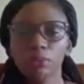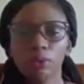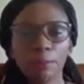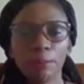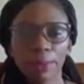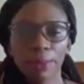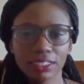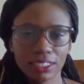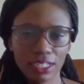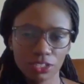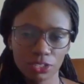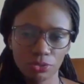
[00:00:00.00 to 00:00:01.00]
beautiful
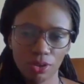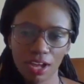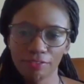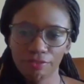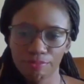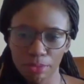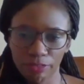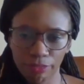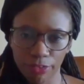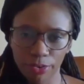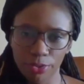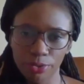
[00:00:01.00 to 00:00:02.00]
moments that you
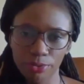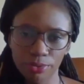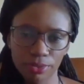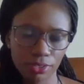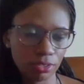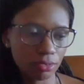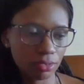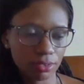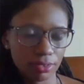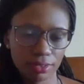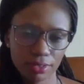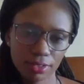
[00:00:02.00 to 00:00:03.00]
have before you.
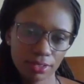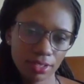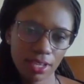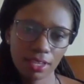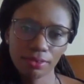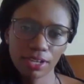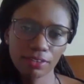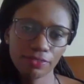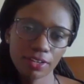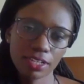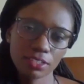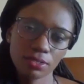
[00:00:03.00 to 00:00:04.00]
Yeah, you
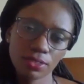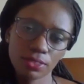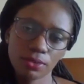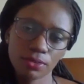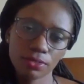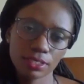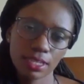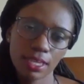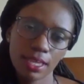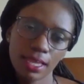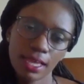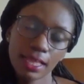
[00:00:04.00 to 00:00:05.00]
can focus on those
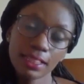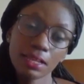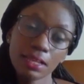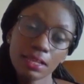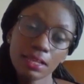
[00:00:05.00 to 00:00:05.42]
and